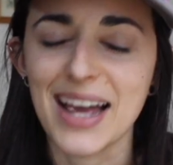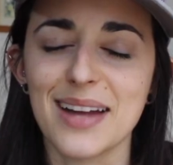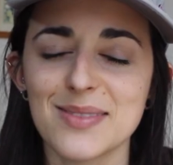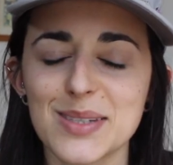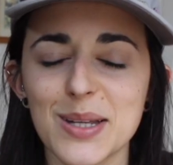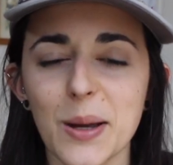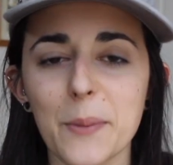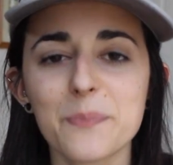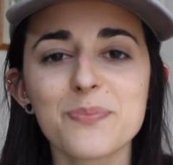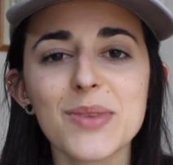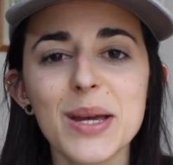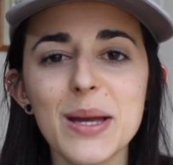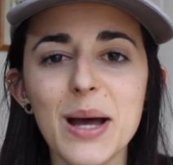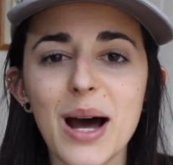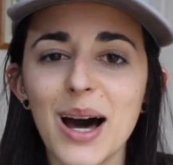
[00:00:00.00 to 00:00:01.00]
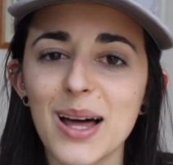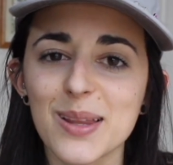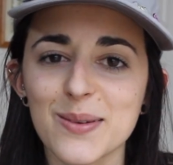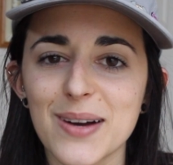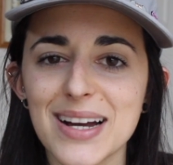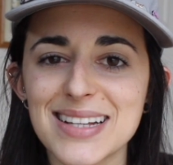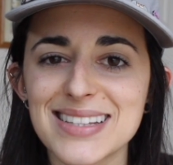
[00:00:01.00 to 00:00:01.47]
I have to go.
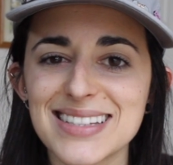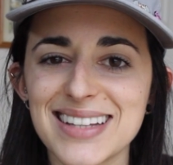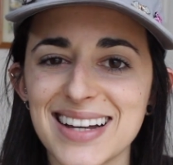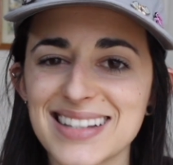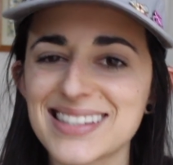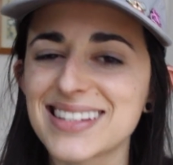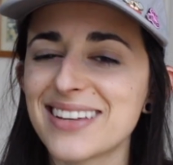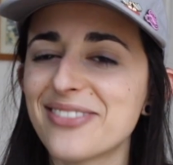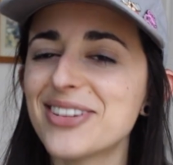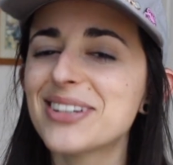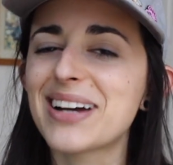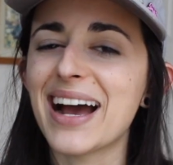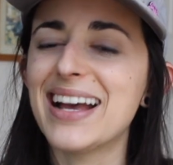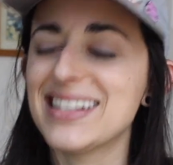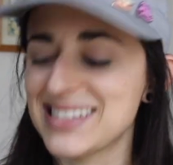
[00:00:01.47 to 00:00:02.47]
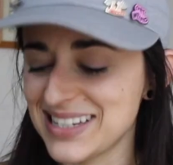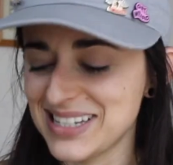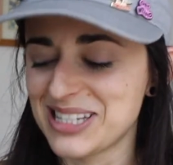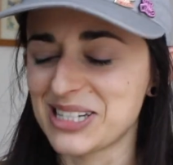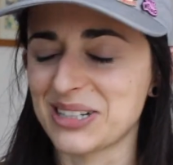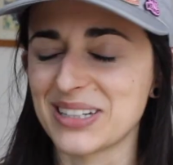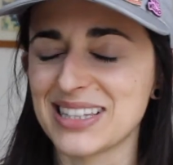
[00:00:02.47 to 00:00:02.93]
Otherwise, yes, if you guys
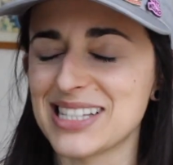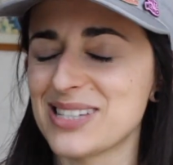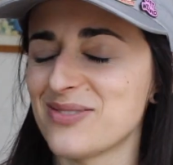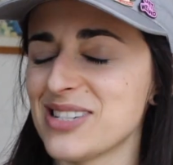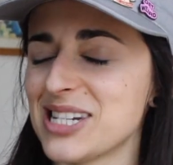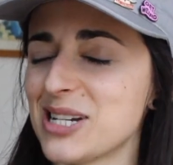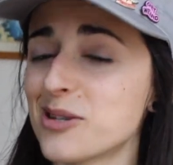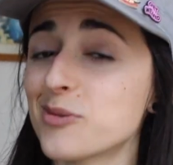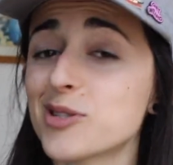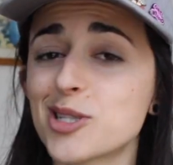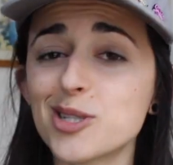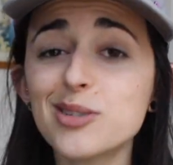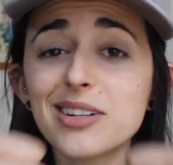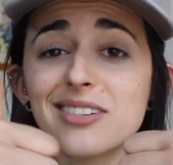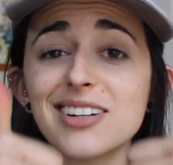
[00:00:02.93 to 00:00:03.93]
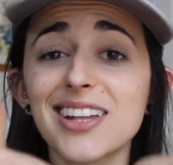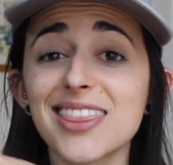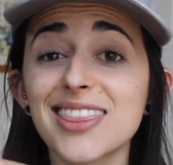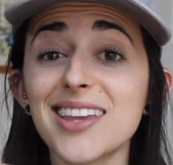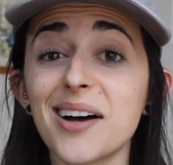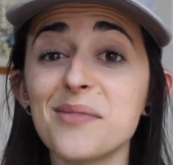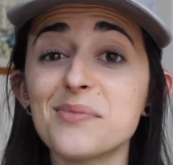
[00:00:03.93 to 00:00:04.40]
enjoyed this video, do give it
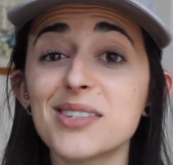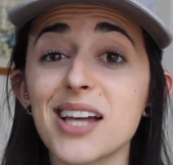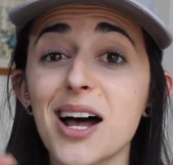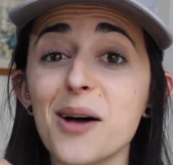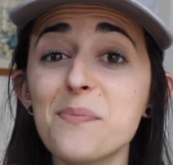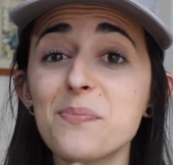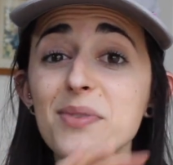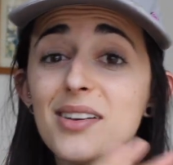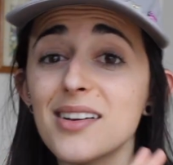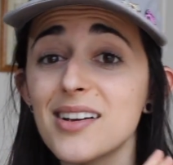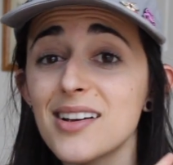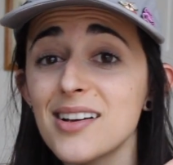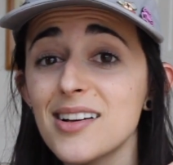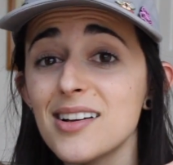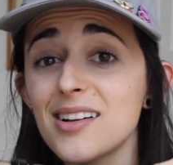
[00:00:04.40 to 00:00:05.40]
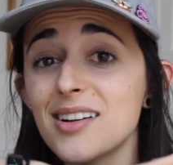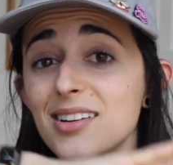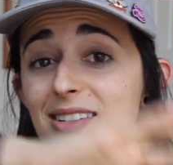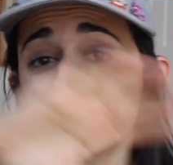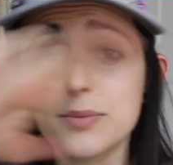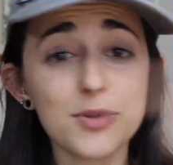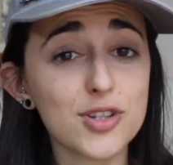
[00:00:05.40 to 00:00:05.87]
a thumbs up.
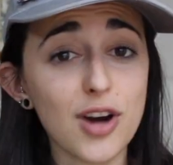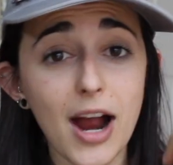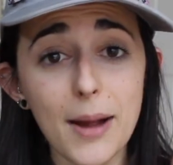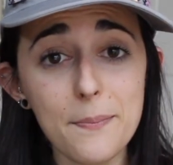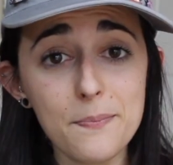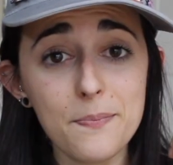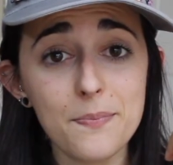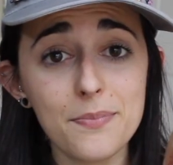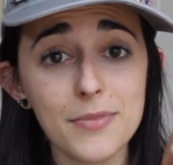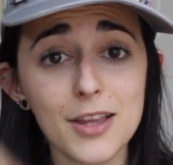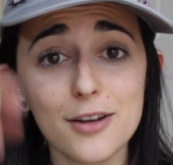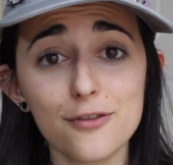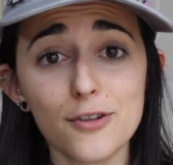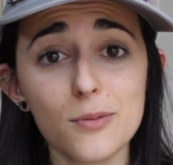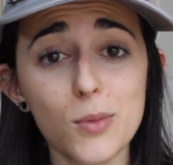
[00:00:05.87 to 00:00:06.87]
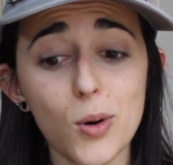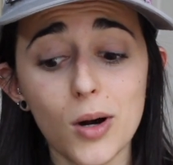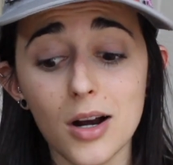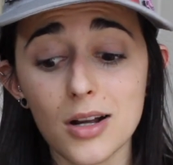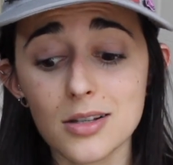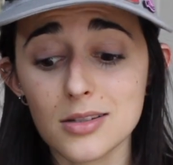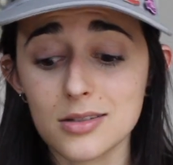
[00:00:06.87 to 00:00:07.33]
Subscribe for
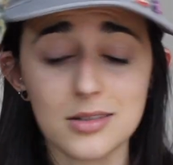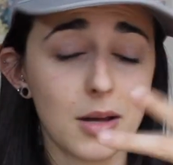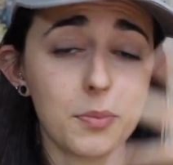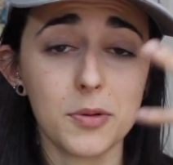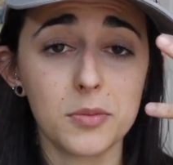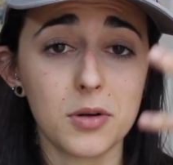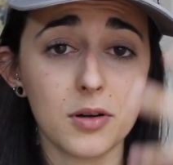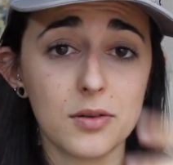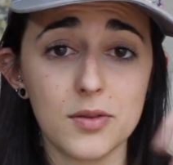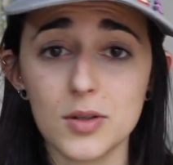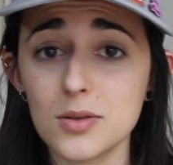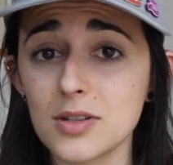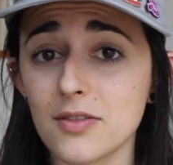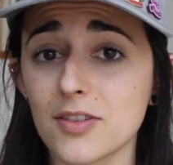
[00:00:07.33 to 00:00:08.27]
more supplement reviews.